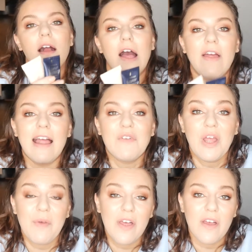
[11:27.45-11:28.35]
I then have
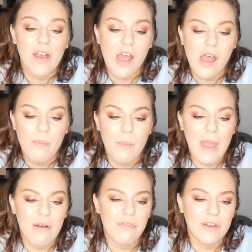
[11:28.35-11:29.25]
another
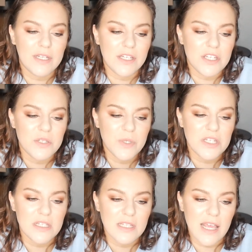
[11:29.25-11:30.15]
pair of foundations,
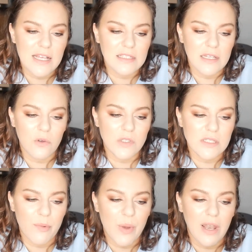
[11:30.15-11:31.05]
which is the Estee Lauder
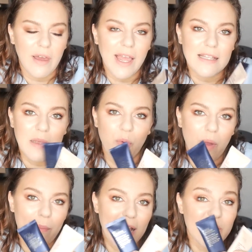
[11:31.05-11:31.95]
Double Wear Light and Double
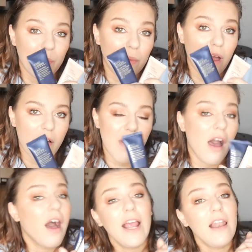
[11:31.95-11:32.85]
Wear Maximum Cover.
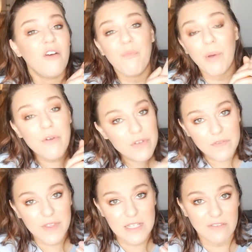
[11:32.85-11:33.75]
I love both
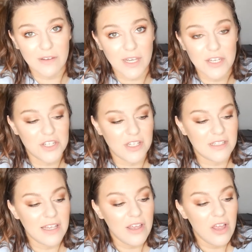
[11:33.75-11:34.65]
of these foundations.